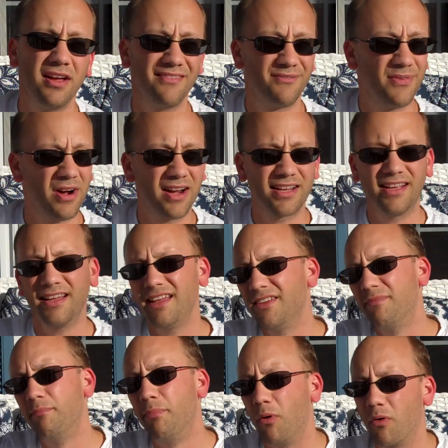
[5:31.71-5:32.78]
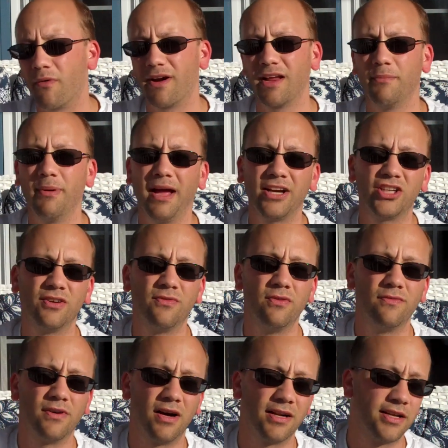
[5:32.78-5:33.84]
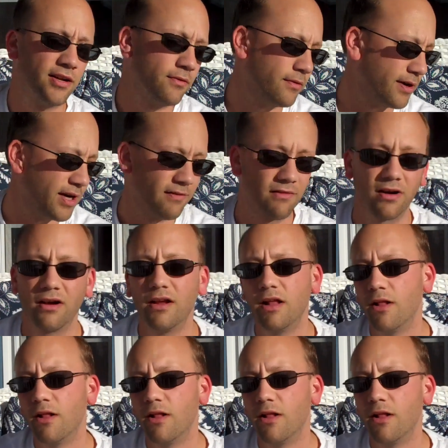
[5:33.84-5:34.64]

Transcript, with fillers: Vodka is boring. Passion fruit vodka, whatever.